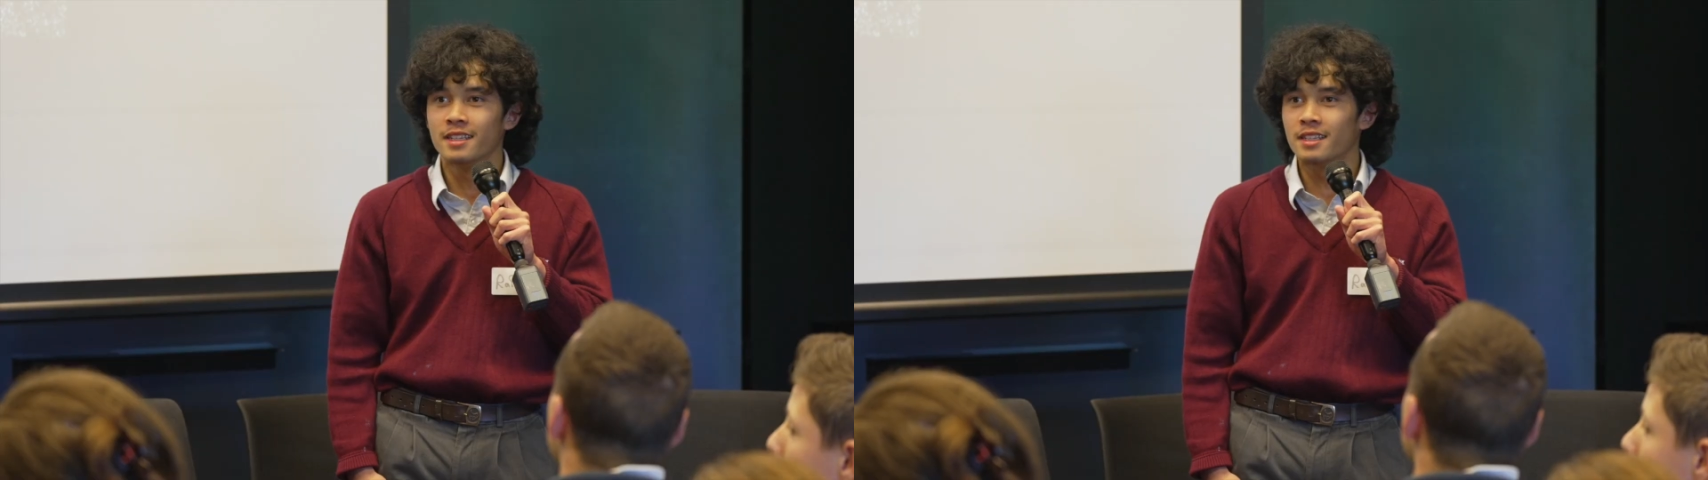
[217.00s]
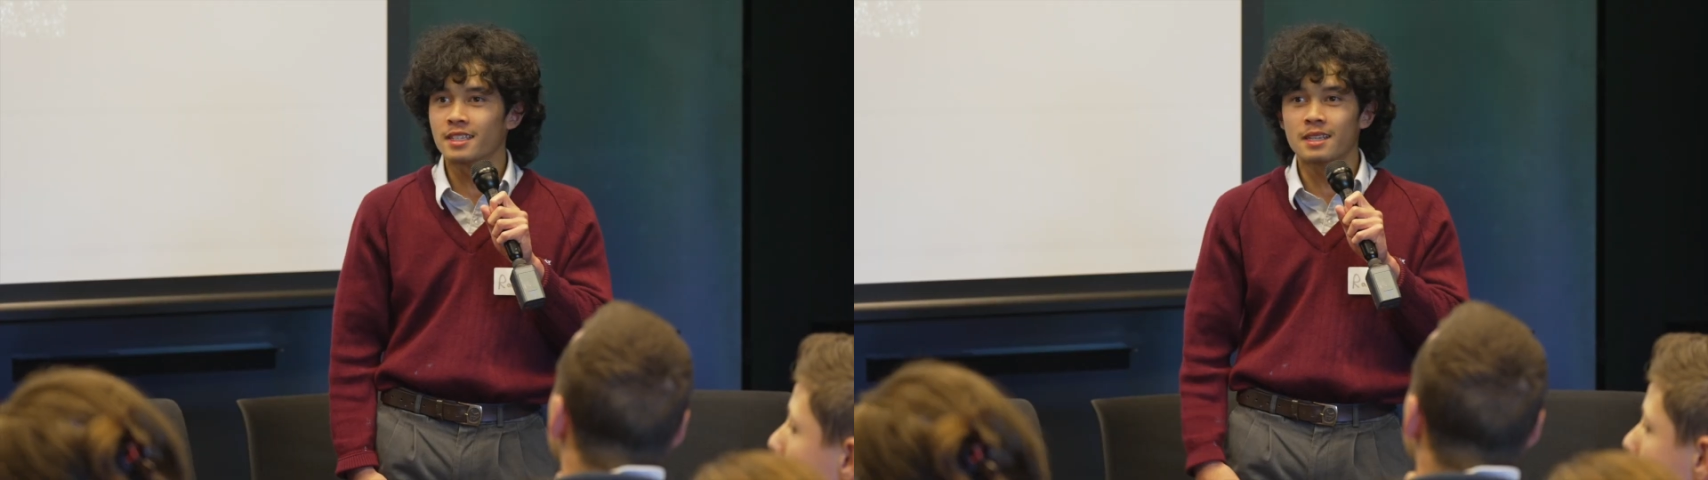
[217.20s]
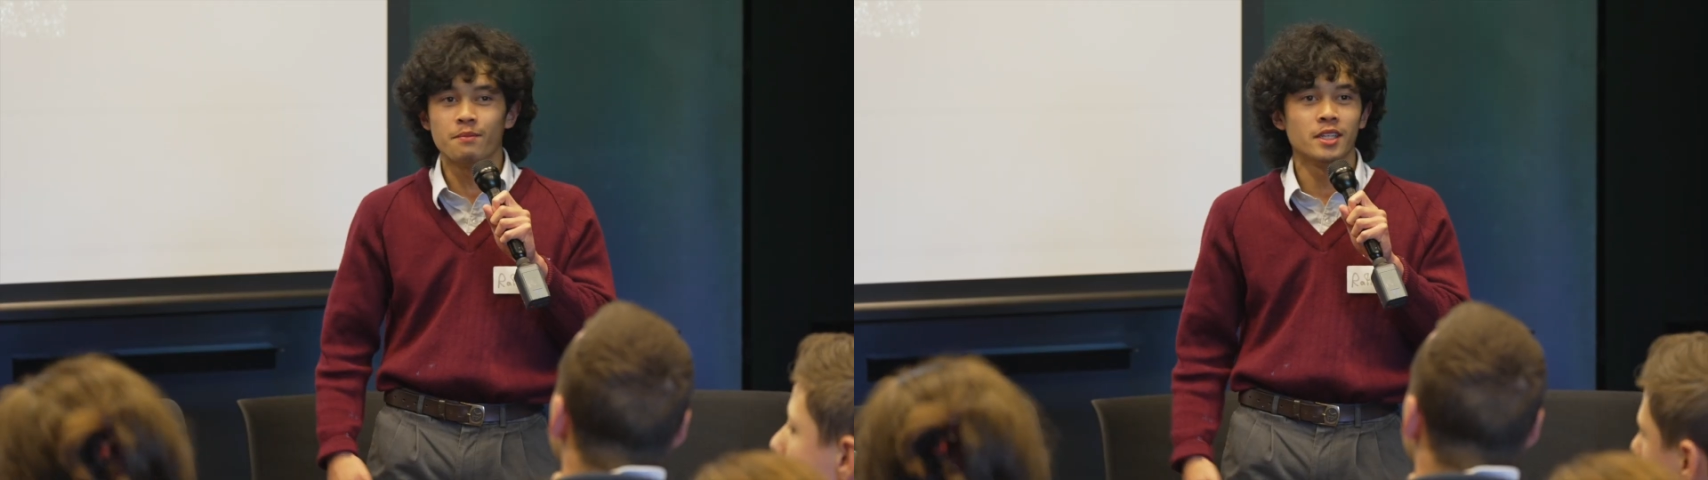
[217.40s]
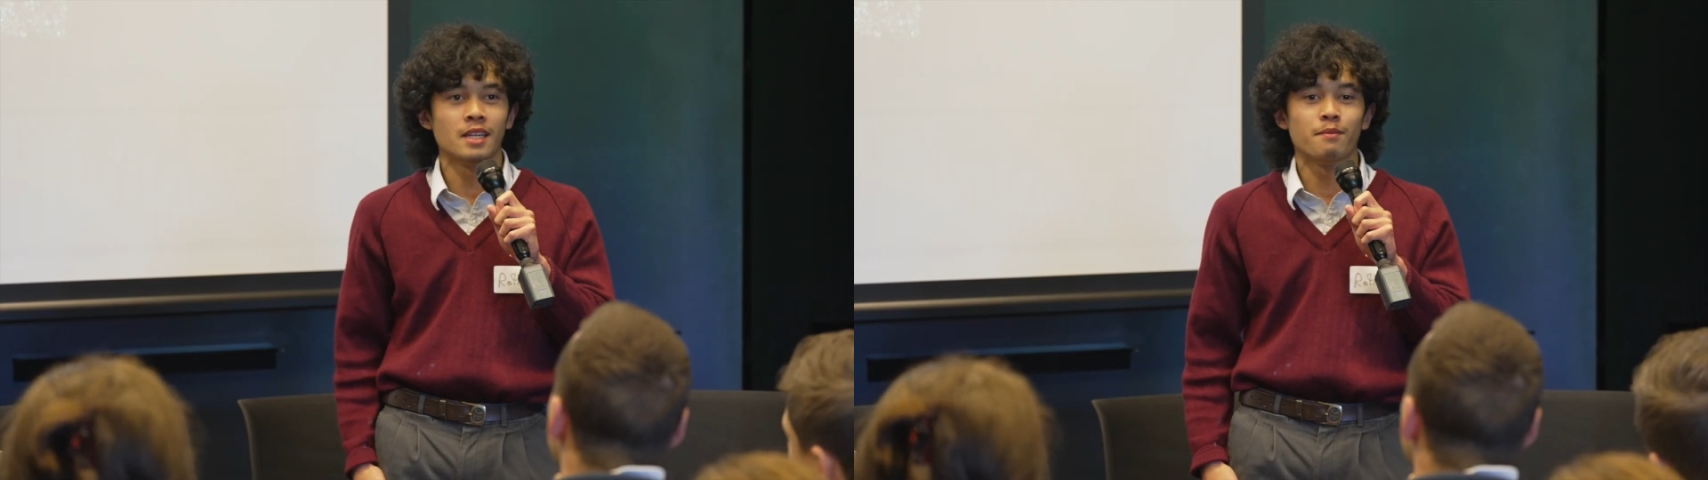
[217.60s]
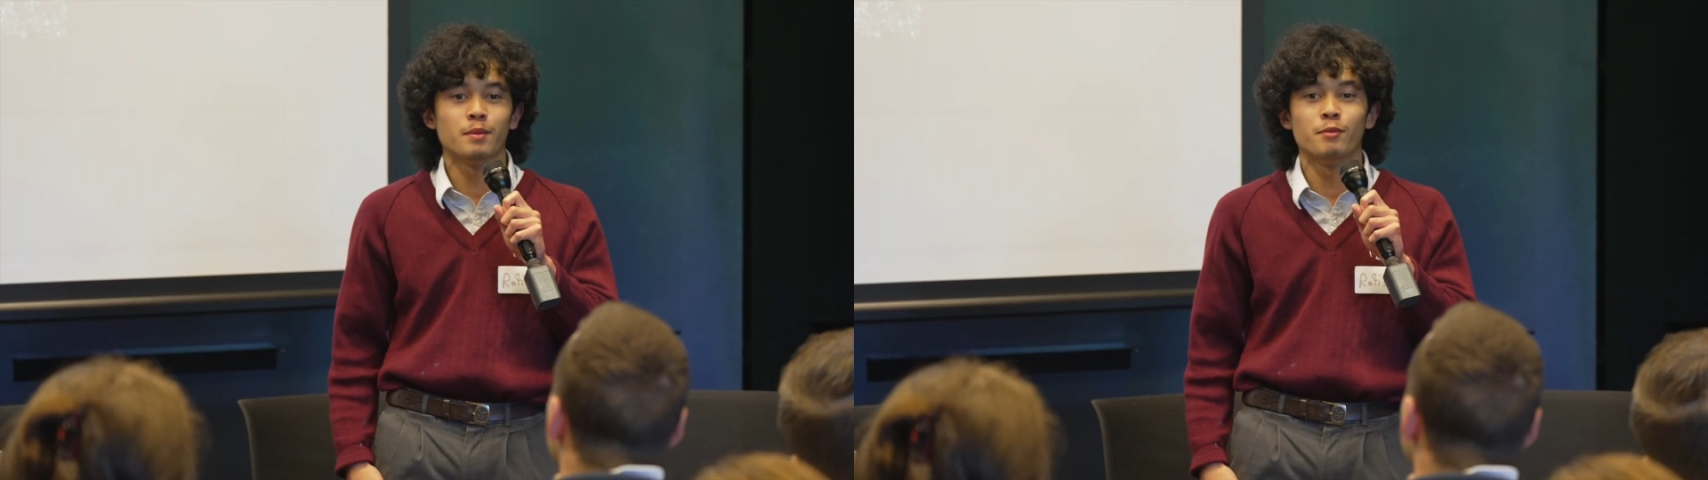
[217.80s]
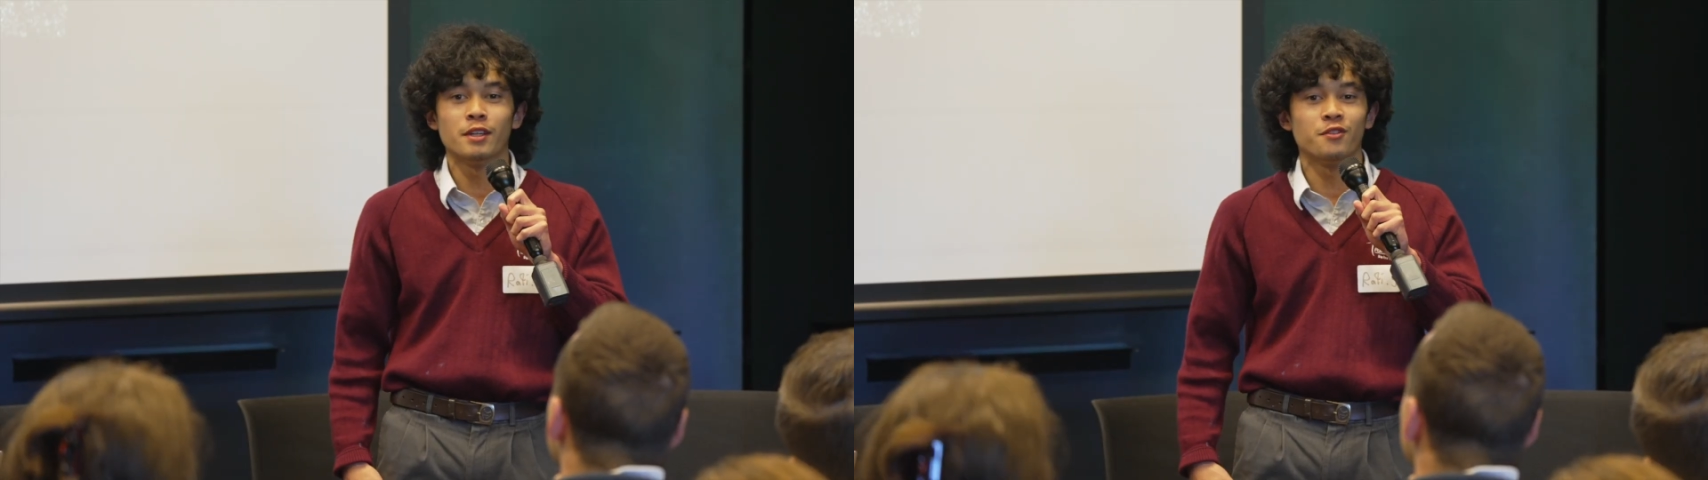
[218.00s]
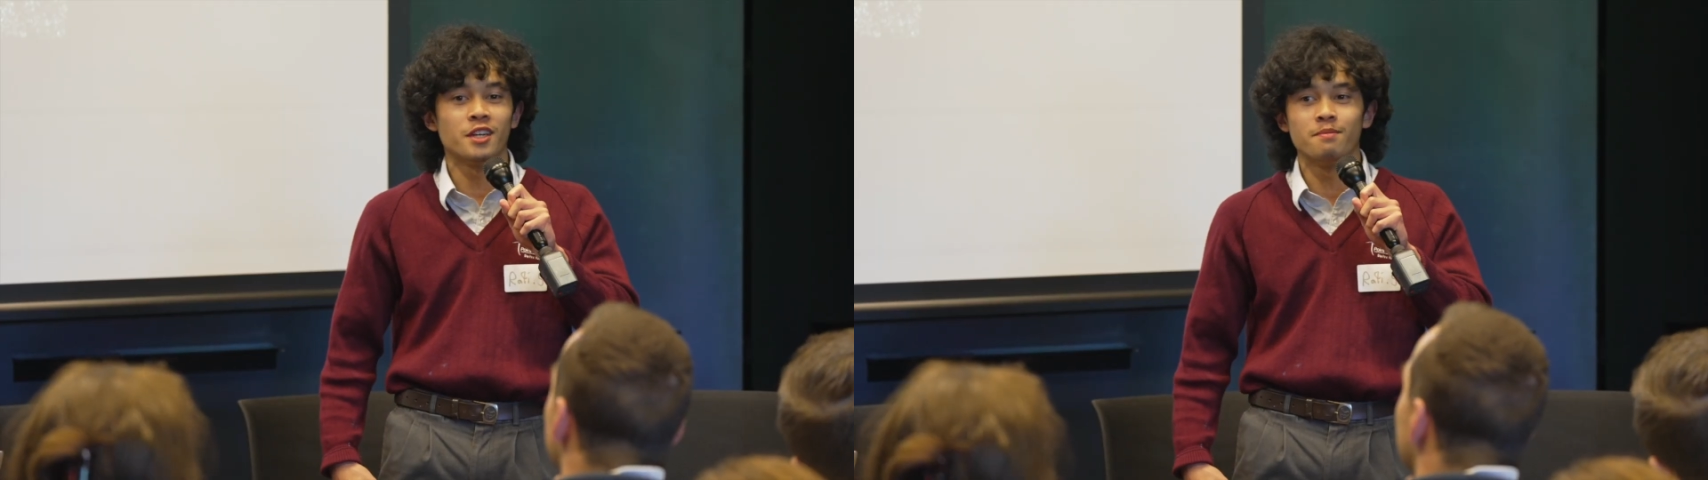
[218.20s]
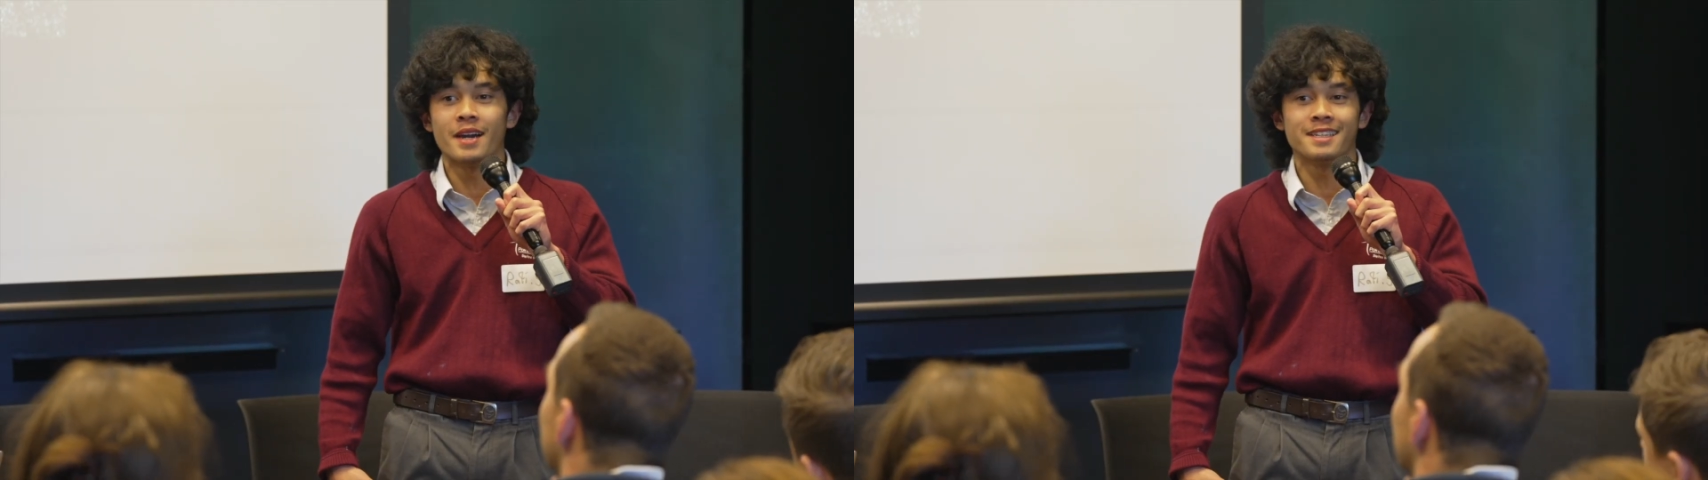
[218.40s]
that's something that people might have
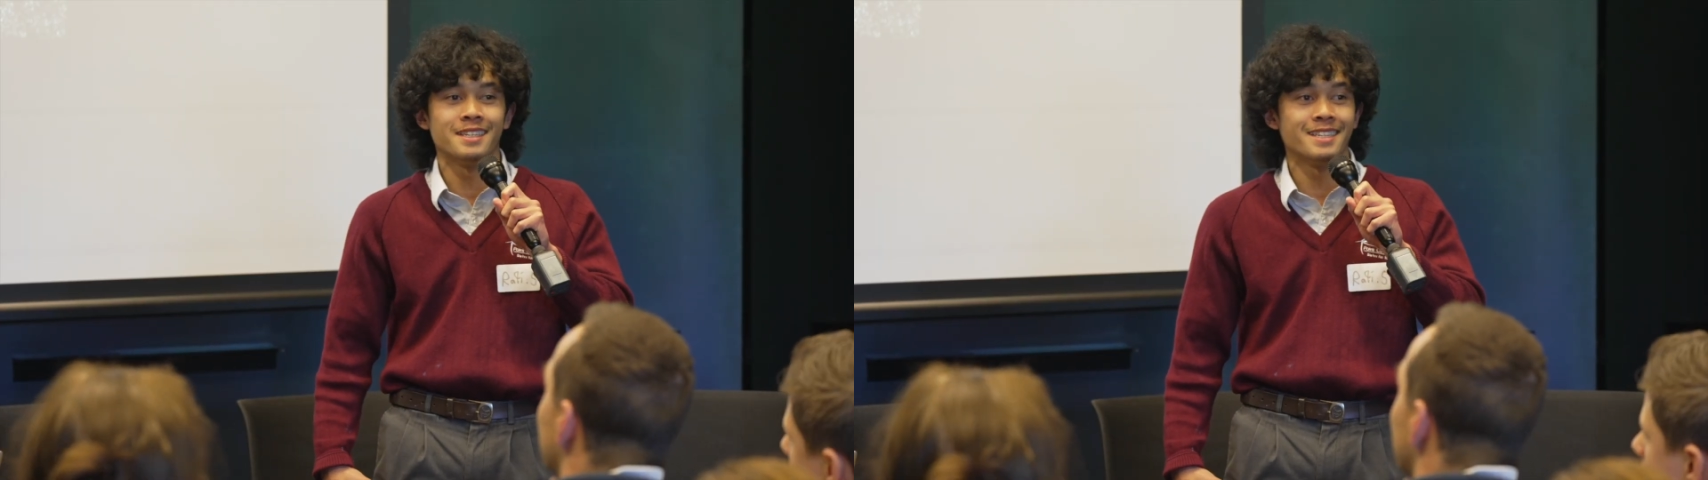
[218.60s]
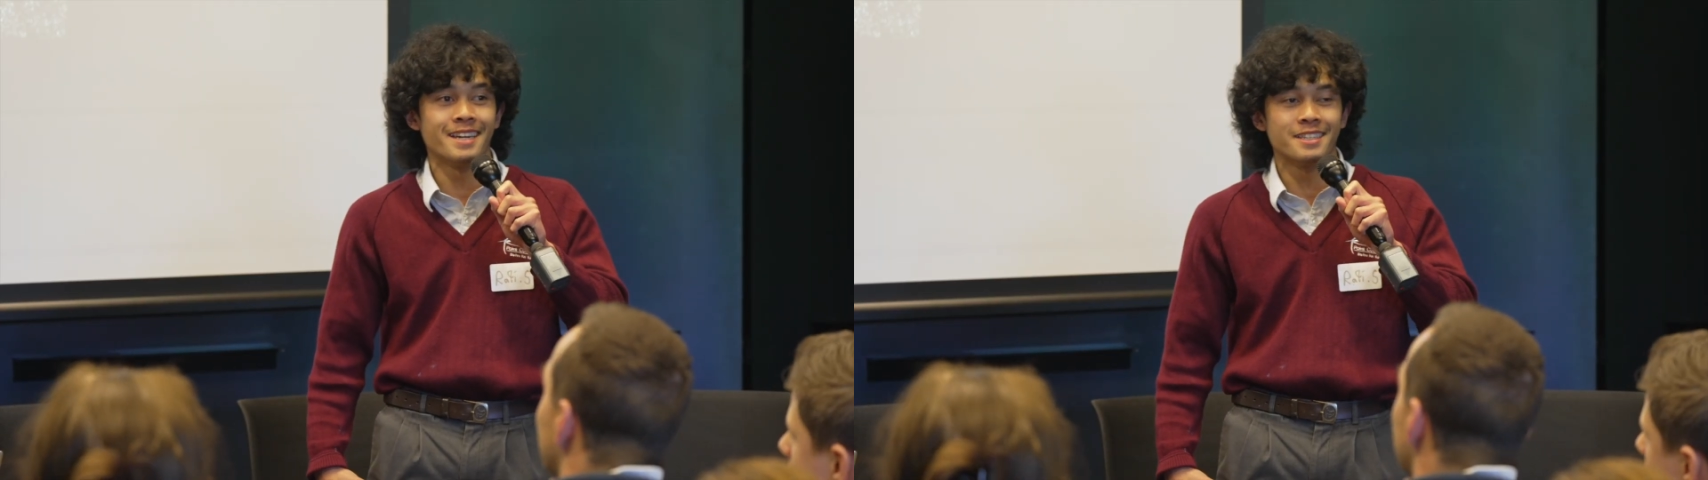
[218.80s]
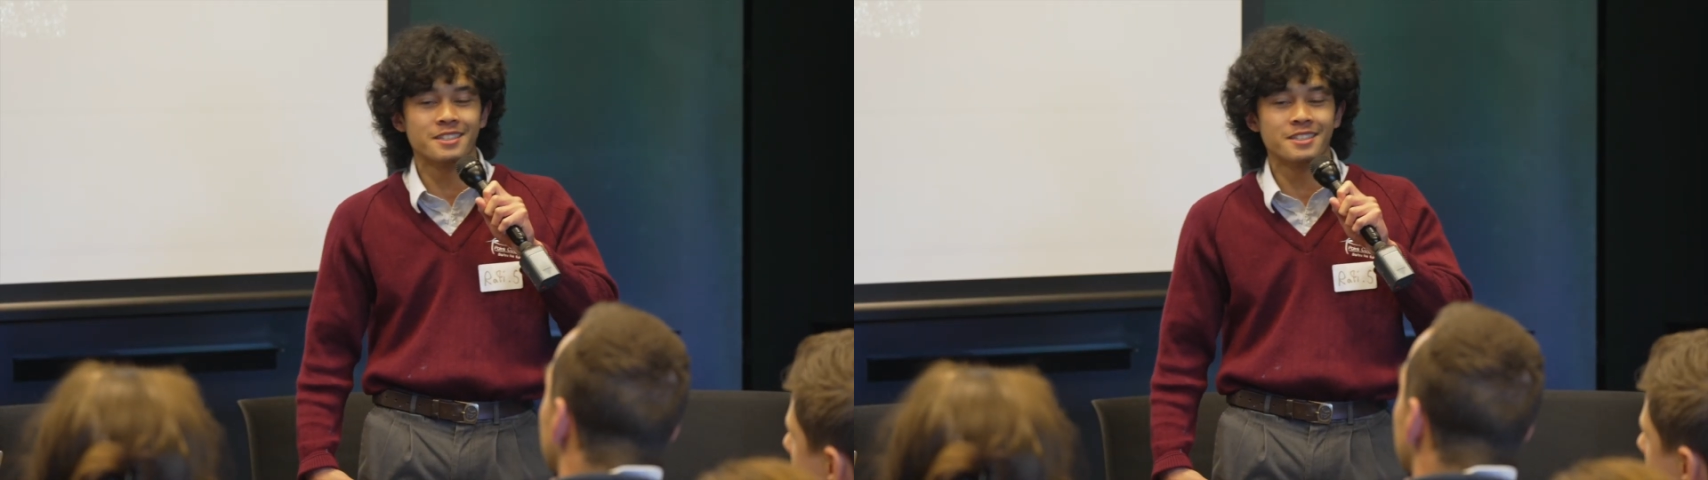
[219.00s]
done back in the day.